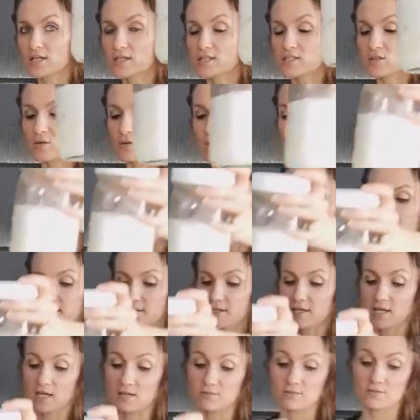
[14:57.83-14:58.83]
so I could
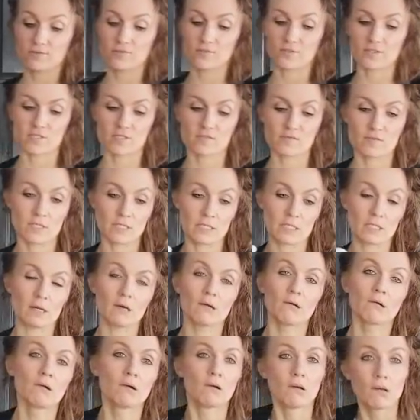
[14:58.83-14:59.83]
have it for this
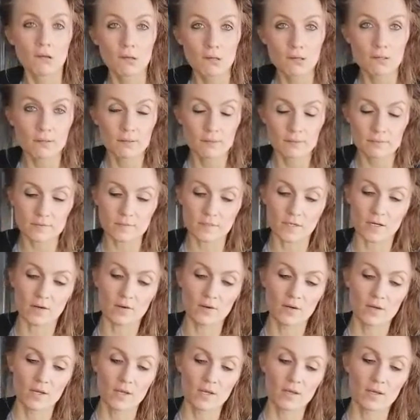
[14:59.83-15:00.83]
video. So
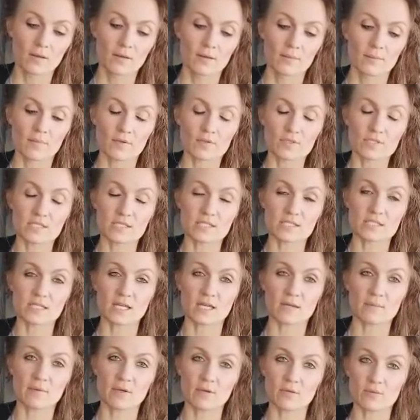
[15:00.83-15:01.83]
most of the
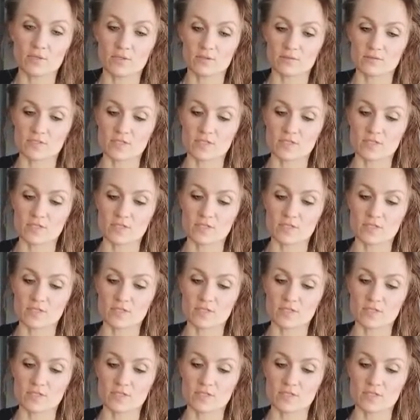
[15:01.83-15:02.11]
time I would have